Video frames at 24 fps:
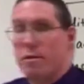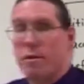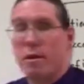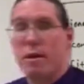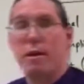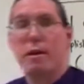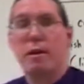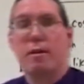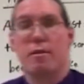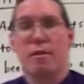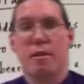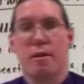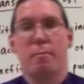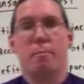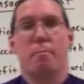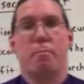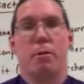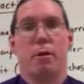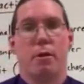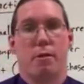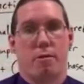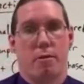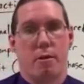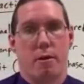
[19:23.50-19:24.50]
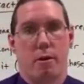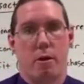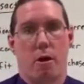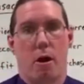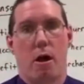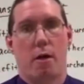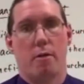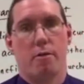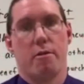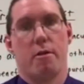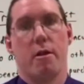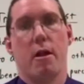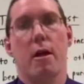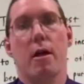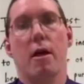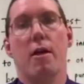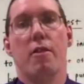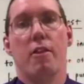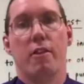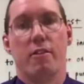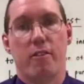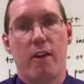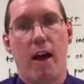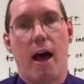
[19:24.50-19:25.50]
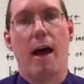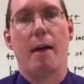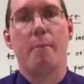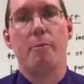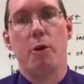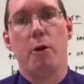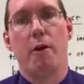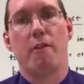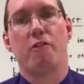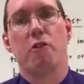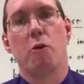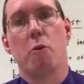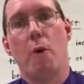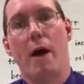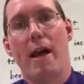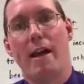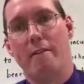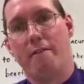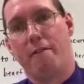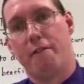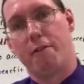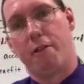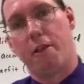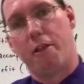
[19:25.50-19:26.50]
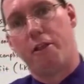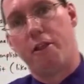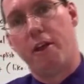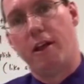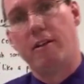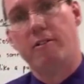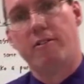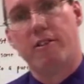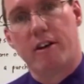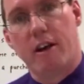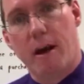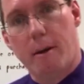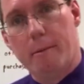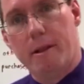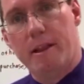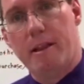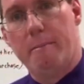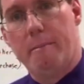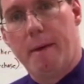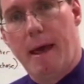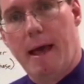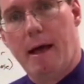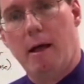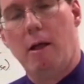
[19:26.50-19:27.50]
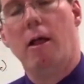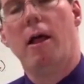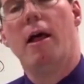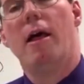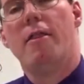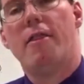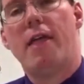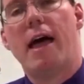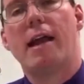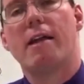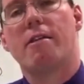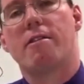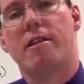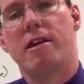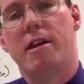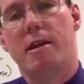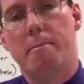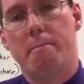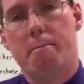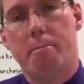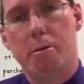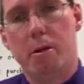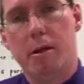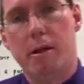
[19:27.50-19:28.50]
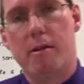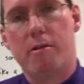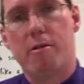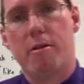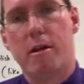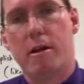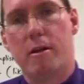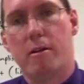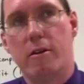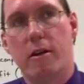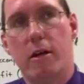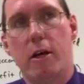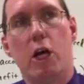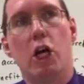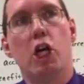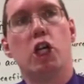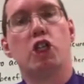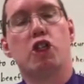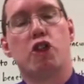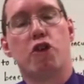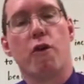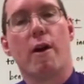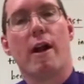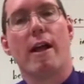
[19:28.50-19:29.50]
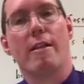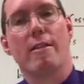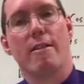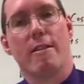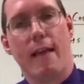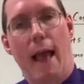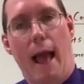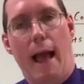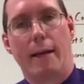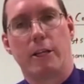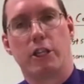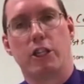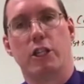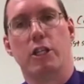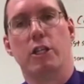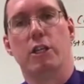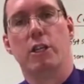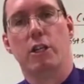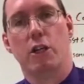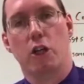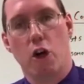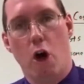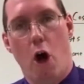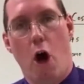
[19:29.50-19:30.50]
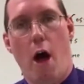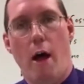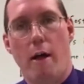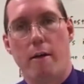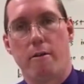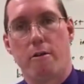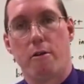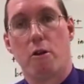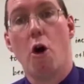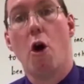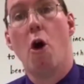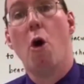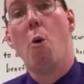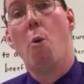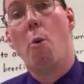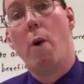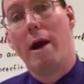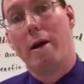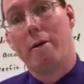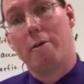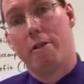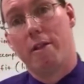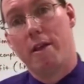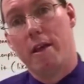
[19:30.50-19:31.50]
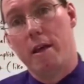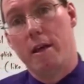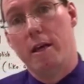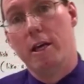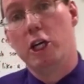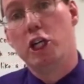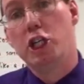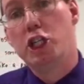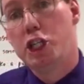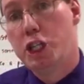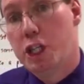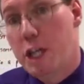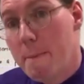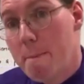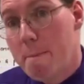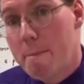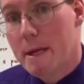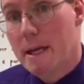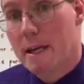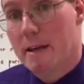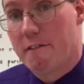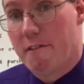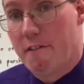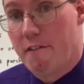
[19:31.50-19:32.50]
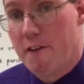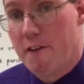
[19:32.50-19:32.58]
is it? It's an implicit cost. The time you have to wait for the thing to come in the mail, that is an implicit transaction cost, where the shipping